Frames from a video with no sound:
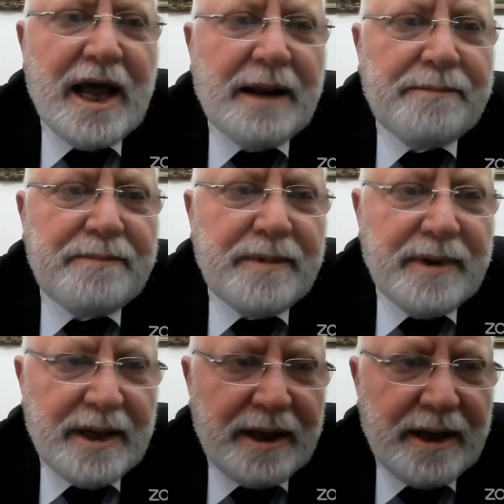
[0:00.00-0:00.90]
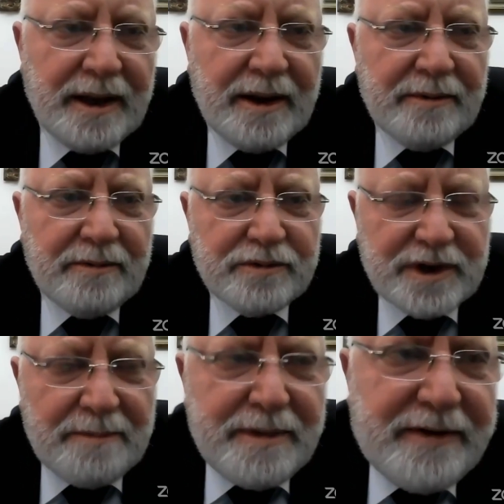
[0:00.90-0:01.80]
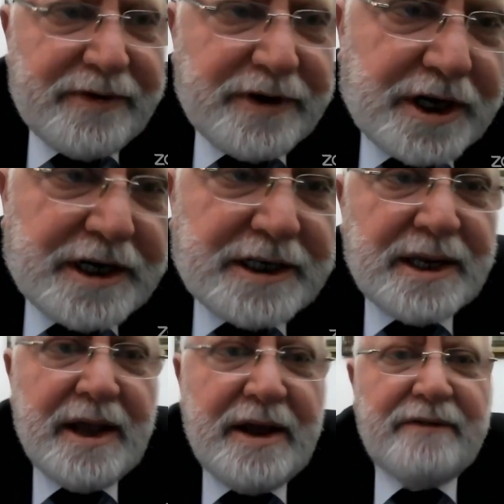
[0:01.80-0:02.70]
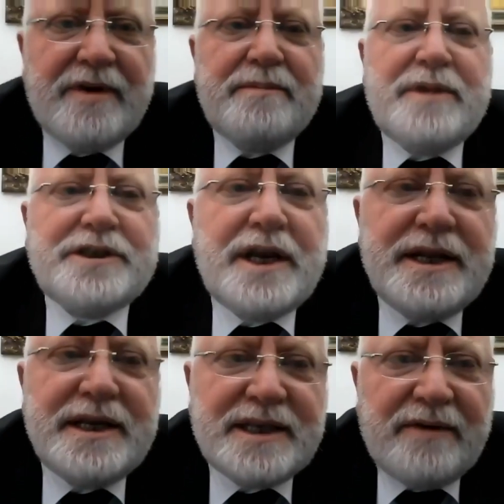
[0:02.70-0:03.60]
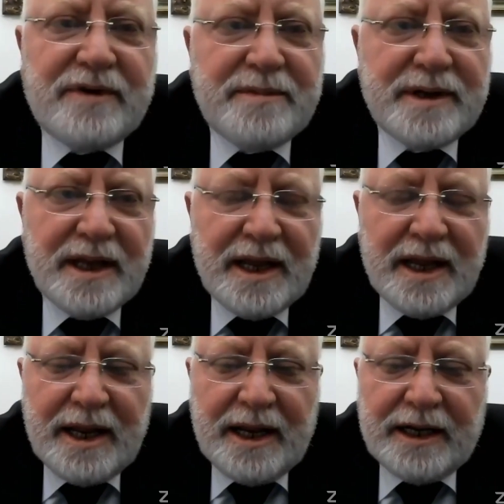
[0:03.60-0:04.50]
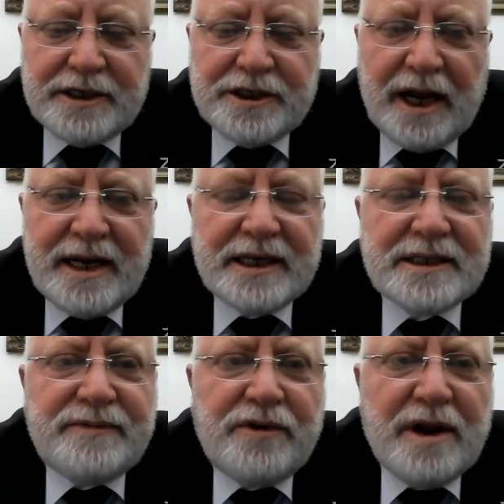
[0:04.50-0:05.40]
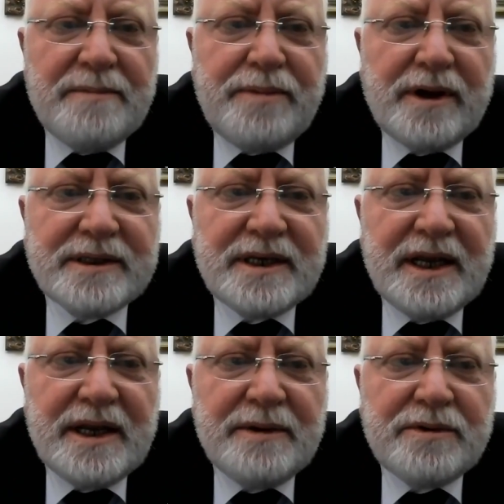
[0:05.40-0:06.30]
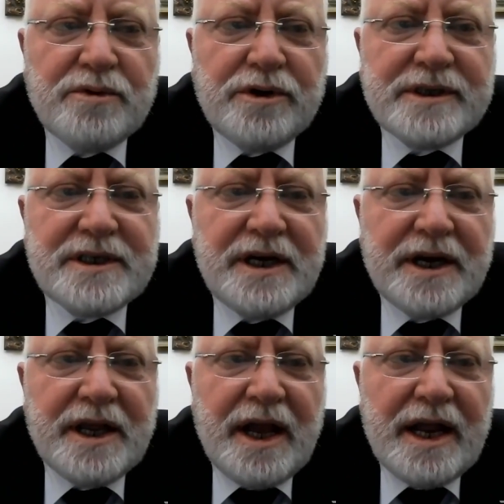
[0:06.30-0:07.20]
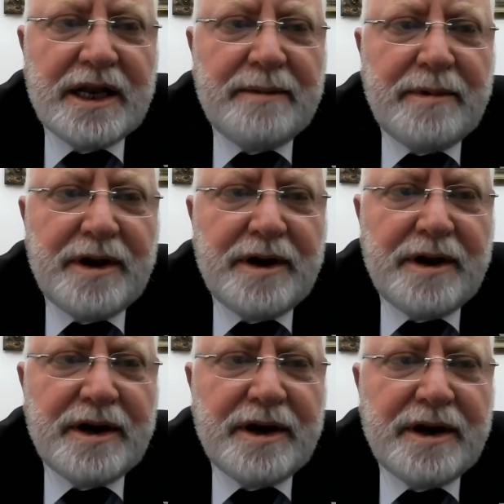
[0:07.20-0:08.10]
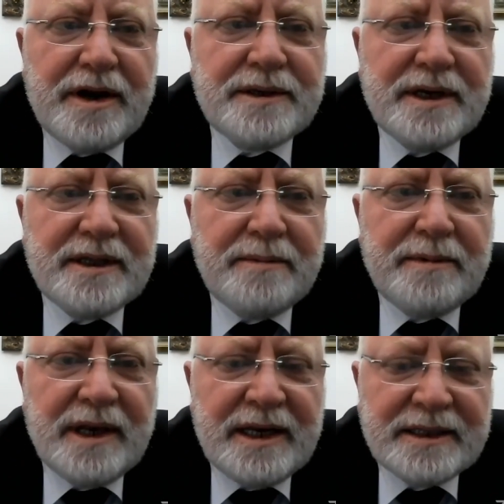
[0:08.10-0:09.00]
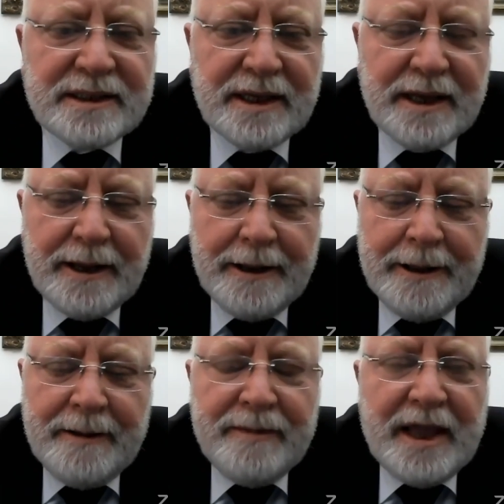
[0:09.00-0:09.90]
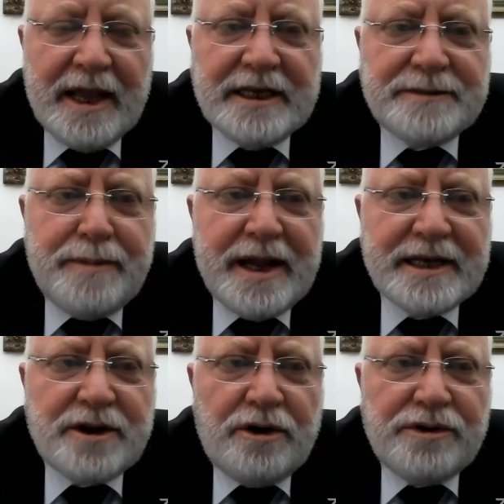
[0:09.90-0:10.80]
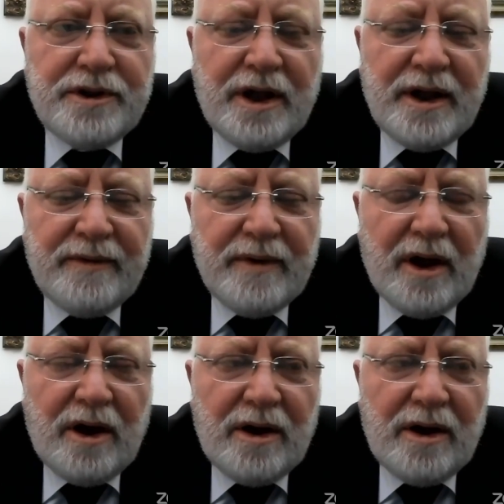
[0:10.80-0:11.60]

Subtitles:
help, some beneficiaries from the Chinese government. China's foreign policy towards Syria and Lebanon and other countries in the Middle East is based on the